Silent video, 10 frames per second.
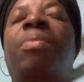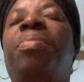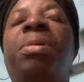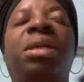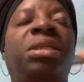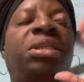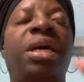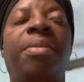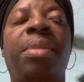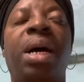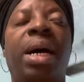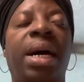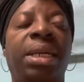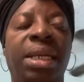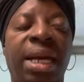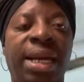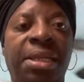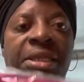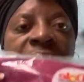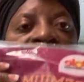I'm gonna put some uh,
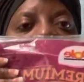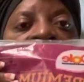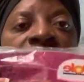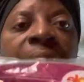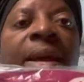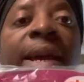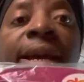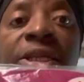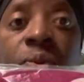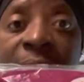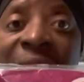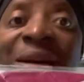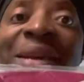nuts as well.